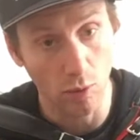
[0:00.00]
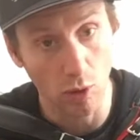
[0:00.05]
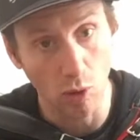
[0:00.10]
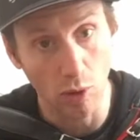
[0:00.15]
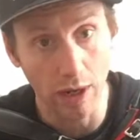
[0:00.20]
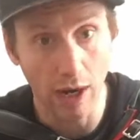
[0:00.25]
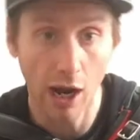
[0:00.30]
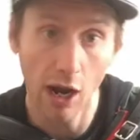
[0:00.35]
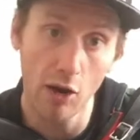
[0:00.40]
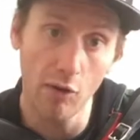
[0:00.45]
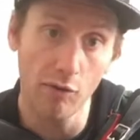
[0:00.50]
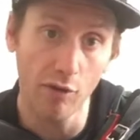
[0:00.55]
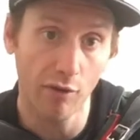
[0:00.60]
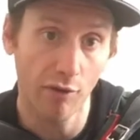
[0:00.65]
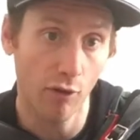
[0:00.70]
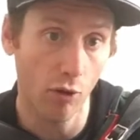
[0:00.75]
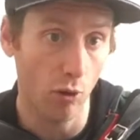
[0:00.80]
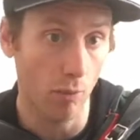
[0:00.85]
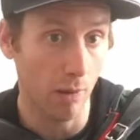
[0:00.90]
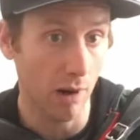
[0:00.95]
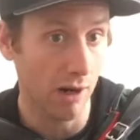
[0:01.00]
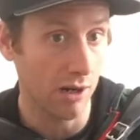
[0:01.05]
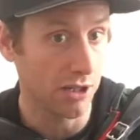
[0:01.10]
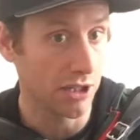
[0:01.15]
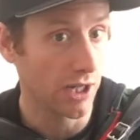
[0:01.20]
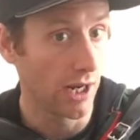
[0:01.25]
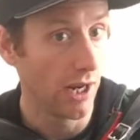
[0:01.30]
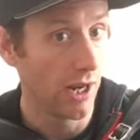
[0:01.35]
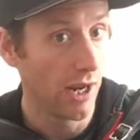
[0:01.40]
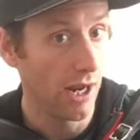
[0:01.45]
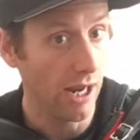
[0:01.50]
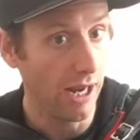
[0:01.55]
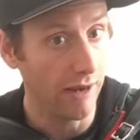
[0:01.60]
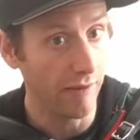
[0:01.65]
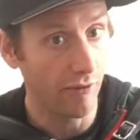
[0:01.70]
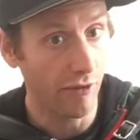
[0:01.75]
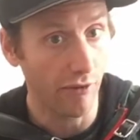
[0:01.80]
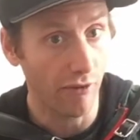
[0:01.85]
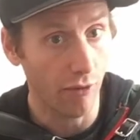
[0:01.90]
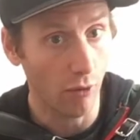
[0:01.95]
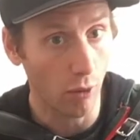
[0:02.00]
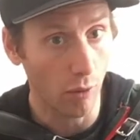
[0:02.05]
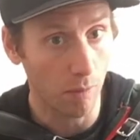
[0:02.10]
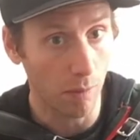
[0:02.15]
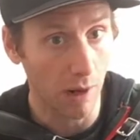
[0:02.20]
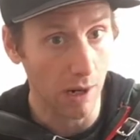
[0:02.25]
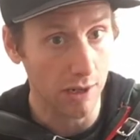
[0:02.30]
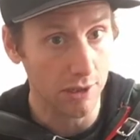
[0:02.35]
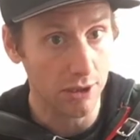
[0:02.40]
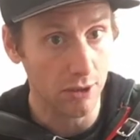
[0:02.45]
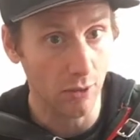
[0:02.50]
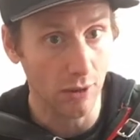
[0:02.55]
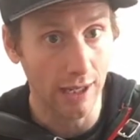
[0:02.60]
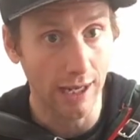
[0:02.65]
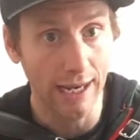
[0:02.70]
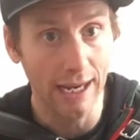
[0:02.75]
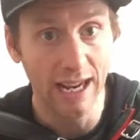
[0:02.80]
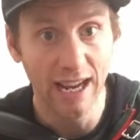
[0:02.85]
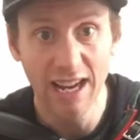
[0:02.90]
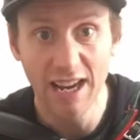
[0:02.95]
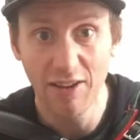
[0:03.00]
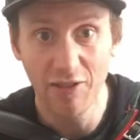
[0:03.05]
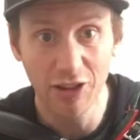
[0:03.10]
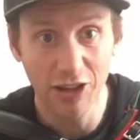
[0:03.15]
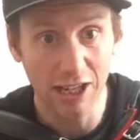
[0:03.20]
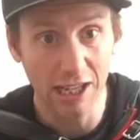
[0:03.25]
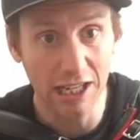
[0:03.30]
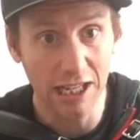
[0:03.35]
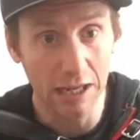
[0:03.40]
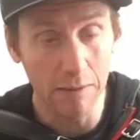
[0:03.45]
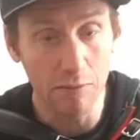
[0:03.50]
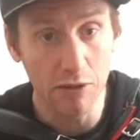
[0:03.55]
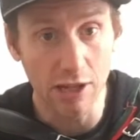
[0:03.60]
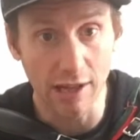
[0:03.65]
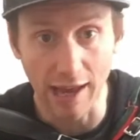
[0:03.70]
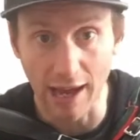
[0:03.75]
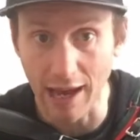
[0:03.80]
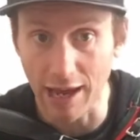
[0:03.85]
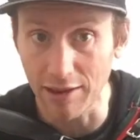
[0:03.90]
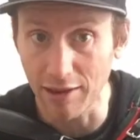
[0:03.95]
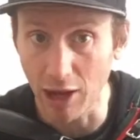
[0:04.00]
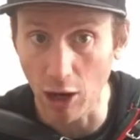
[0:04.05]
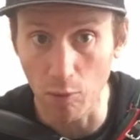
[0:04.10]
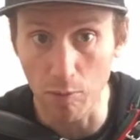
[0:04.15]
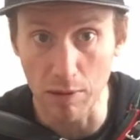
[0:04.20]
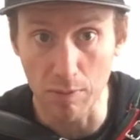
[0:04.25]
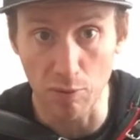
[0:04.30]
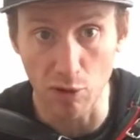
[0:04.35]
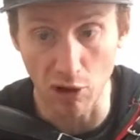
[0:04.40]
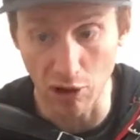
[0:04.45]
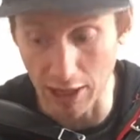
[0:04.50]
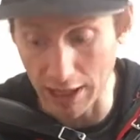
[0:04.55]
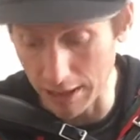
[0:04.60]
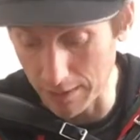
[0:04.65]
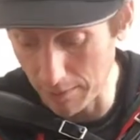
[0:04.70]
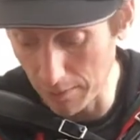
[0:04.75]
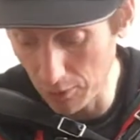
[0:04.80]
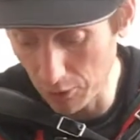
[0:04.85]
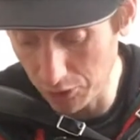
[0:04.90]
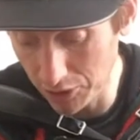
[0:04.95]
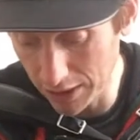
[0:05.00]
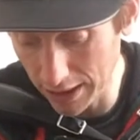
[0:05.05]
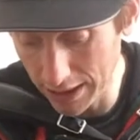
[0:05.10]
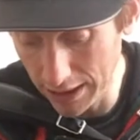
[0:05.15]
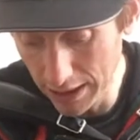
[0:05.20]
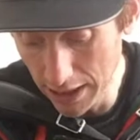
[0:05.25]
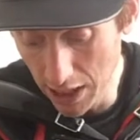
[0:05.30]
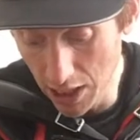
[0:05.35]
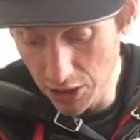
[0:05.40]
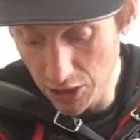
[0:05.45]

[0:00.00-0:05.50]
we're going out for 4 bars, in for 4 bars, okay? If you can keep to that, that'd be brilliant, okay?